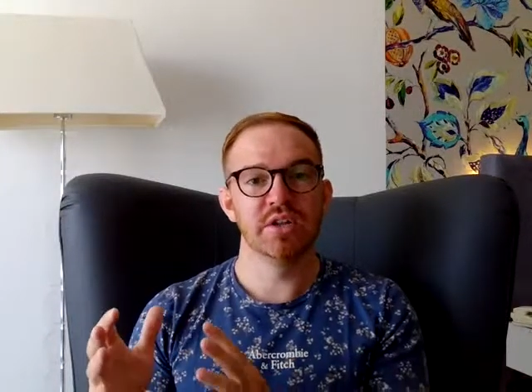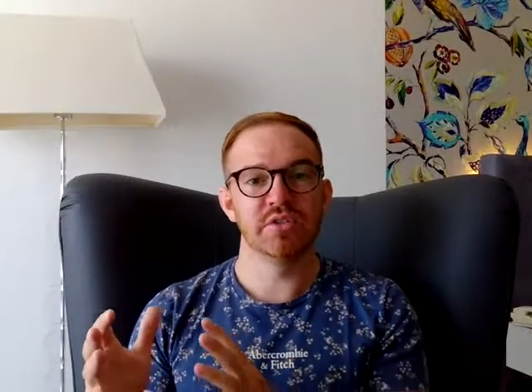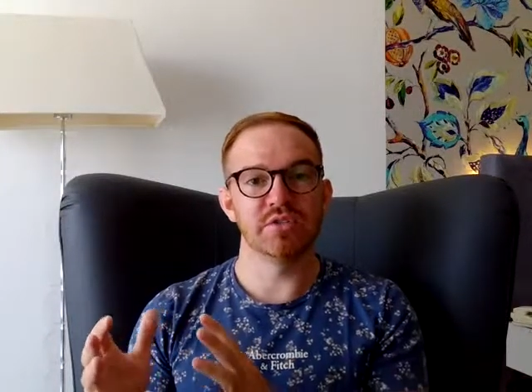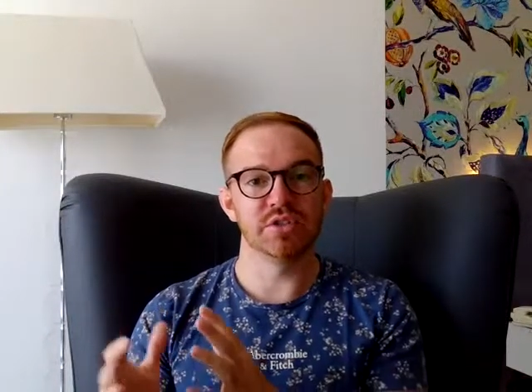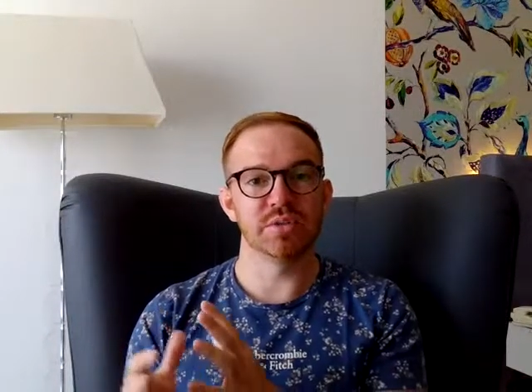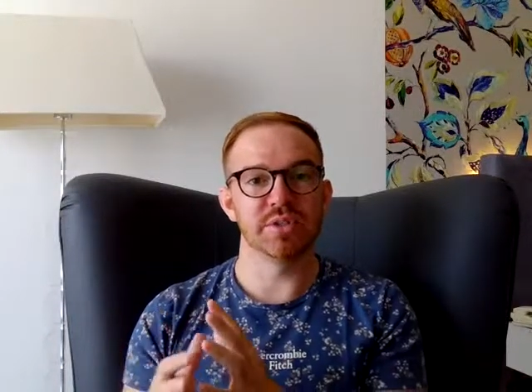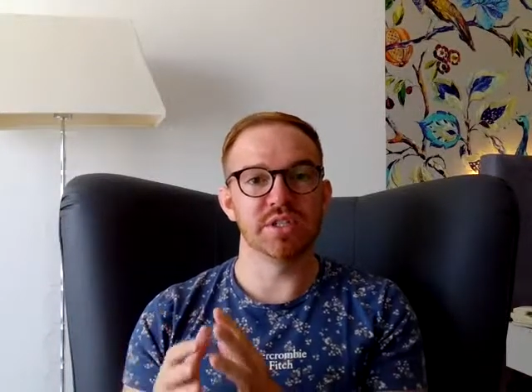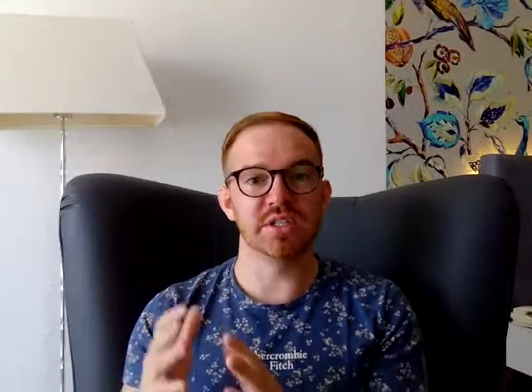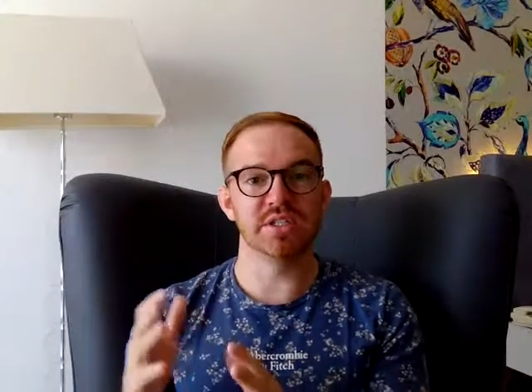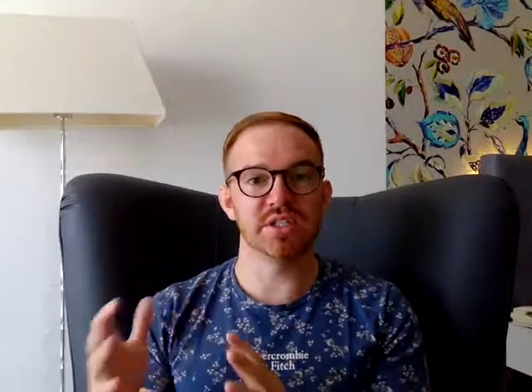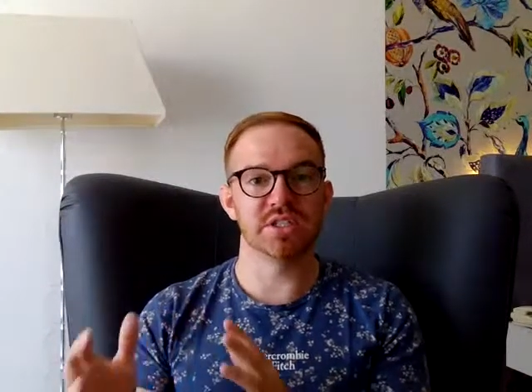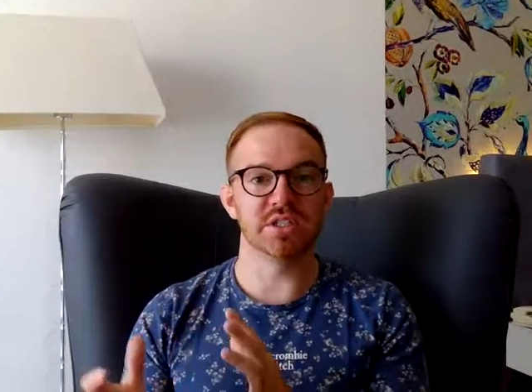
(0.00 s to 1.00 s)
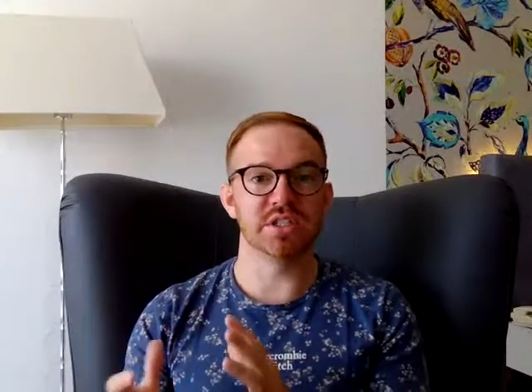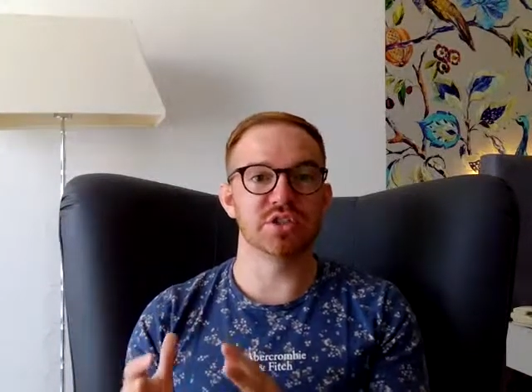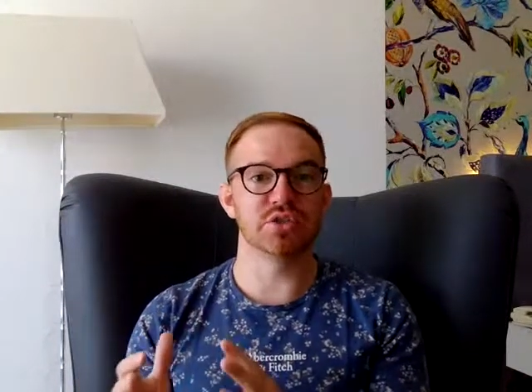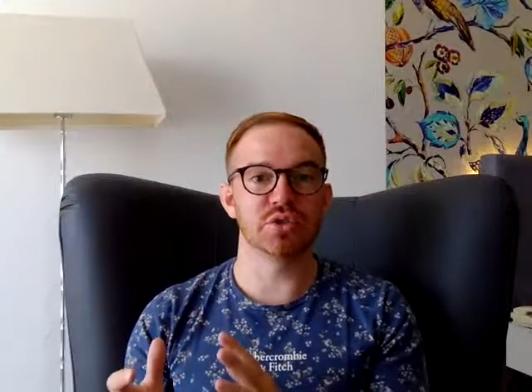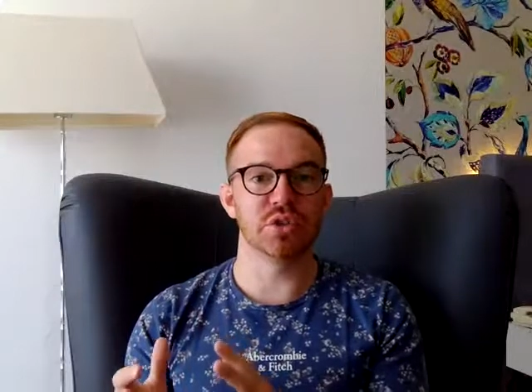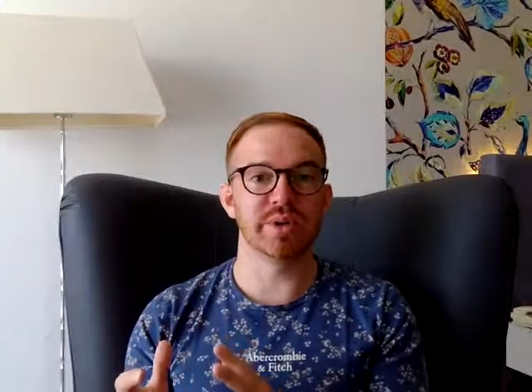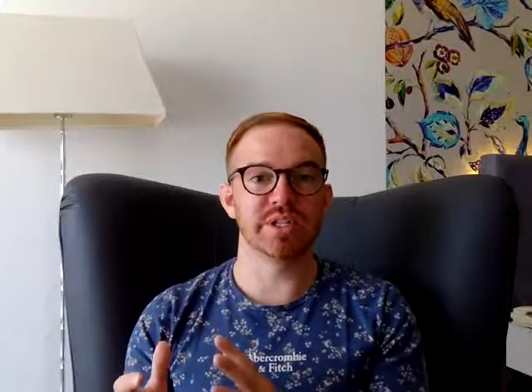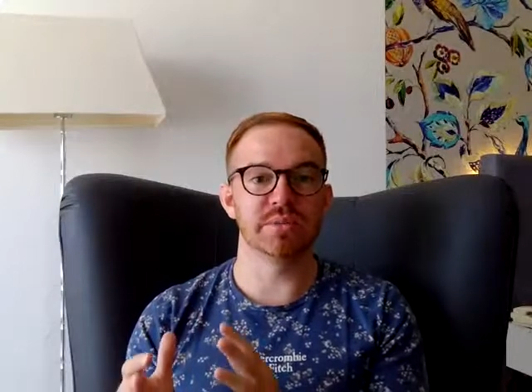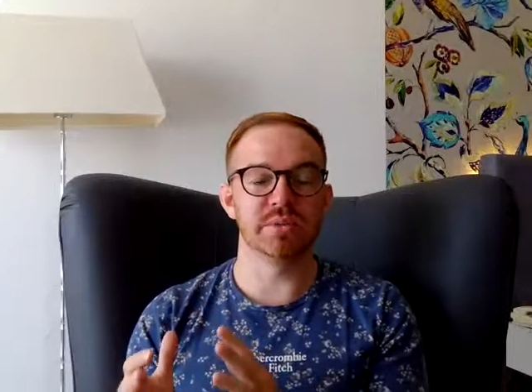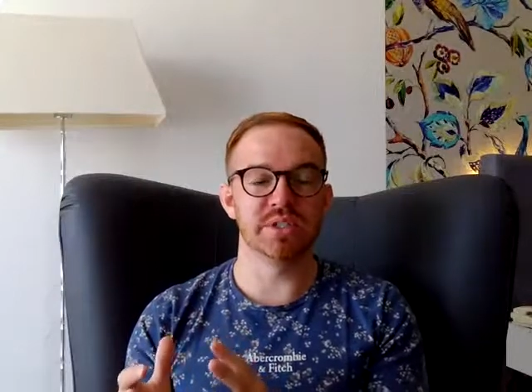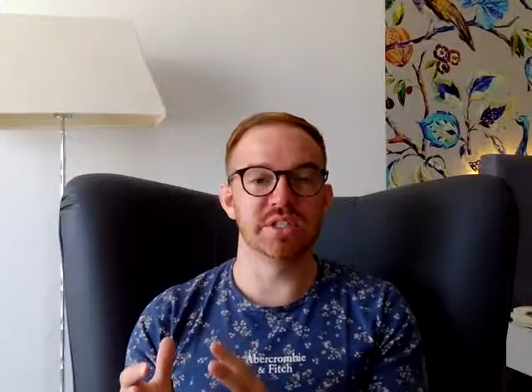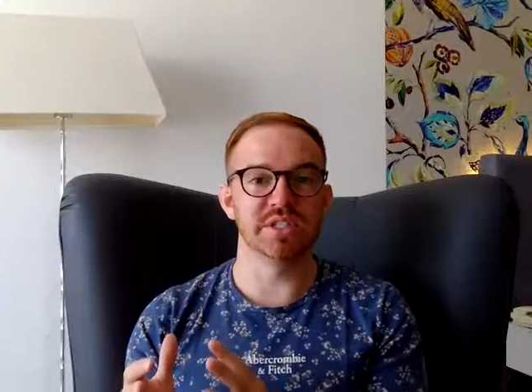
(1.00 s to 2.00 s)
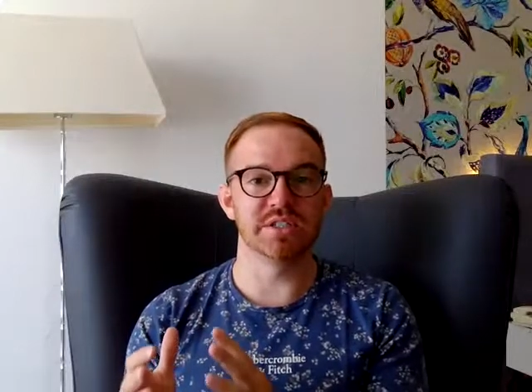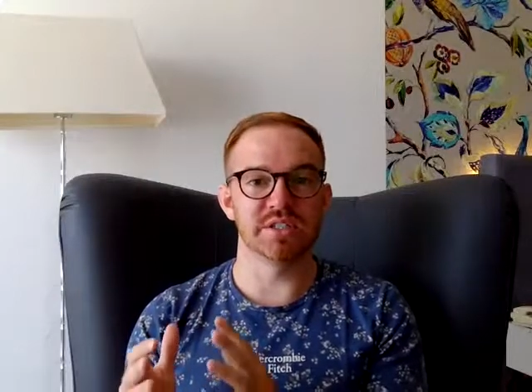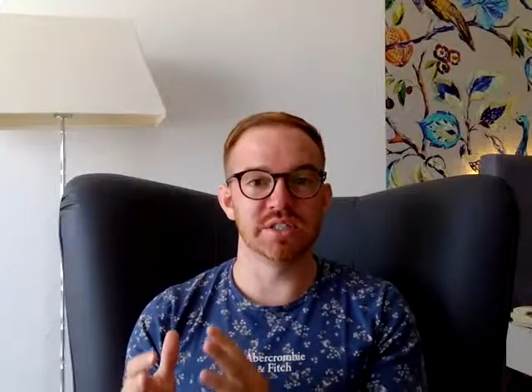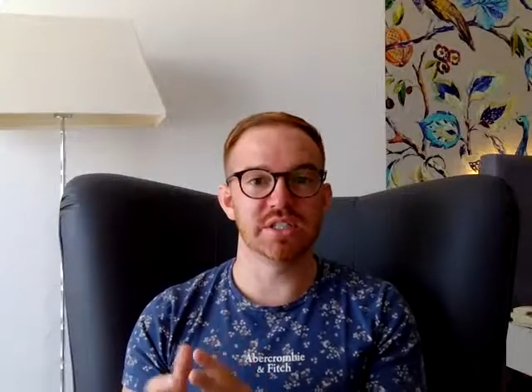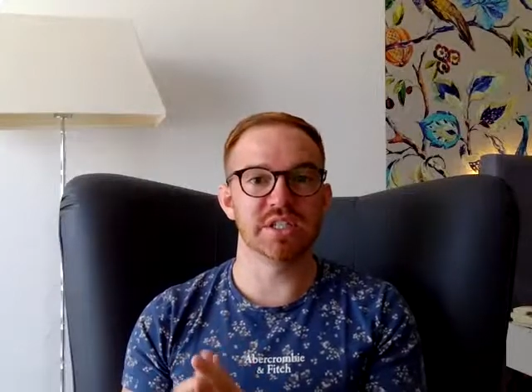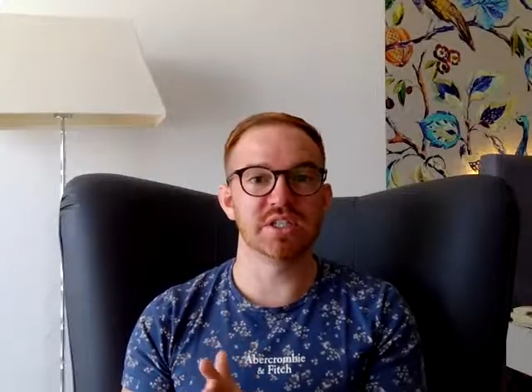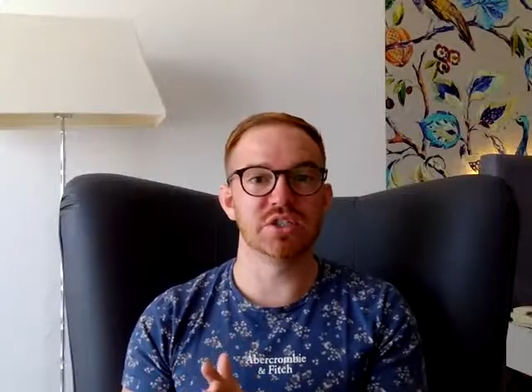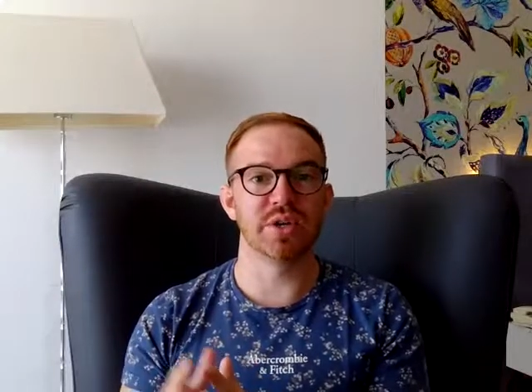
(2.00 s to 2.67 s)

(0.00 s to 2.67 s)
through some of the existing digital nomad communities that exist.